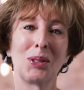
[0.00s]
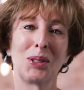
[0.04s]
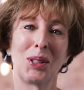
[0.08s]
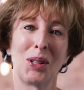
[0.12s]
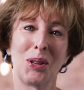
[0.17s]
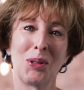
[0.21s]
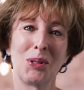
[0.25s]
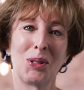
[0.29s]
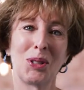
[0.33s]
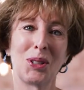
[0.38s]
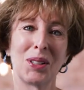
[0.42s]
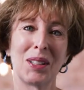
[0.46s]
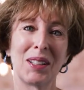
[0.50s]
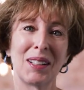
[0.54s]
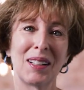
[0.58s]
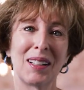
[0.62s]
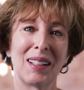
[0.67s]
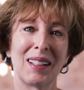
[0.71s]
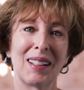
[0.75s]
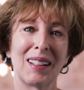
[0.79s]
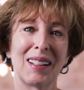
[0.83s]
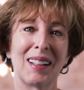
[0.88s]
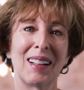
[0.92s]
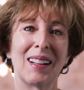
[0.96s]
Dochen
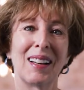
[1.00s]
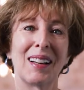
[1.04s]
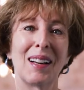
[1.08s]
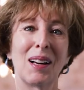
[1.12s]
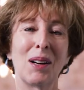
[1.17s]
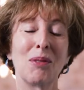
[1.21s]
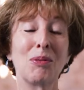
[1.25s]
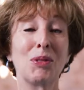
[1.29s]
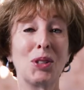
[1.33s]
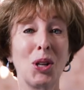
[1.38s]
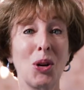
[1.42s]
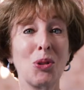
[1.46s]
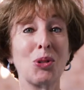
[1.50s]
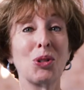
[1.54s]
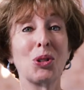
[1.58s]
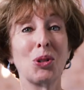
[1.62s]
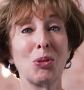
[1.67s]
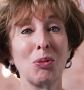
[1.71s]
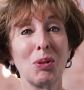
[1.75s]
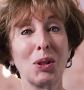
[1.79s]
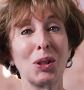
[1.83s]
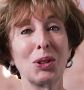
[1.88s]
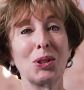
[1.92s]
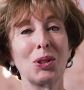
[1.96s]
of Dochen
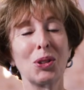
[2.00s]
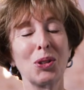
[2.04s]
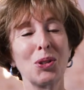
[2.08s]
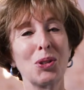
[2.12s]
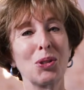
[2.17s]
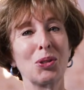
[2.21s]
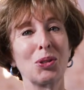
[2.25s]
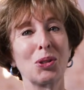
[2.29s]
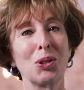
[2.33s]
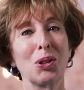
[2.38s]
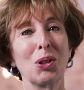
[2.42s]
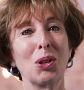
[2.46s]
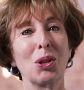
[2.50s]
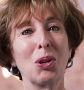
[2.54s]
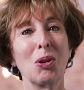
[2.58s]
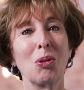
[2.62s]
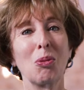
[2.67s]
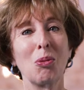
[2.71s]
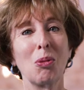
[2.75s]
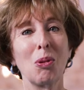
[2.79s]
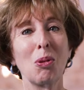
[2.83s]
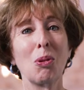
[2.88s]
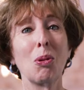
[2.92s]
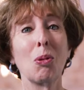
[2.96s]
Realtors,
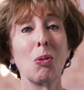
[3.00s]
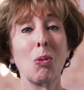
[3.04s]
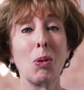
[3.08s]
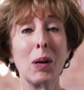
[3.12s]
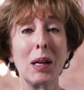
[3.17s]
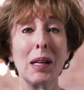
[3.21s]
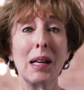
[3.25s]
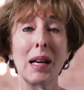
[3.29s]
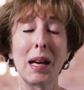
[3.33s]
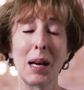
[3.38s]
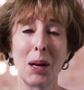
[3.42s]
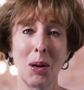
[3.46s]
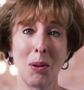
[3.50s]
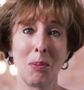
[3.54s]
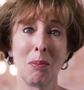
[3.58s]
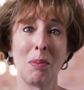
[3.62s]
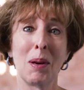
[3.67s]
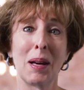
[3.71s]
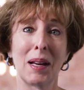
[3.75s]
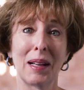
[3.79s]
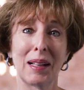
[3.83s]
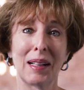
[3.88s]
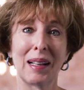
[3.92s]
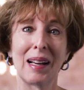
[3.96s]
where we help
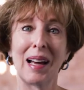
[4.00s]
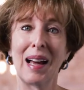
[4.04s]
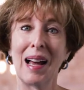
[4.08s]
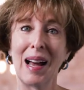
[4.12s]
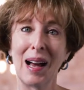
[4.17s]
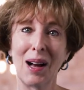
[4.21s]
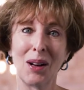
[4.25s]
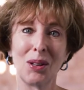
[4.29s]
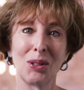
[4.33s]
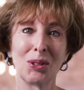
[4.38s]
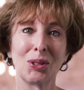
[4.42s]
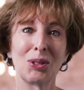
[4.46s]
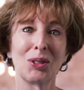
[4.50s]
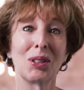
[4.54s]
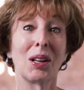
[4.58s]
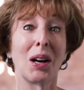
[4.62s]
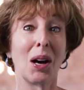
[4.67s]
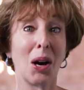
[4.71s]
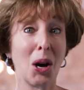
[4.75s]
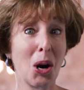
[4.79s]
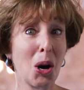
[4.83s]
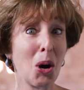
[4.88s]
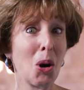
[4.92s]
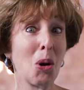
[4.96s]
make a house
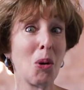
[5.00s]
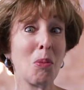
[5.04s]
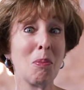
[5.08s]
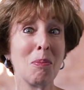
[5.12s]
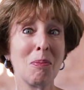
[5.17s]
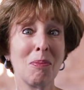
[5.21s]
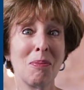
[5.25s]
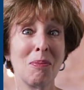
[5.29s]
a home.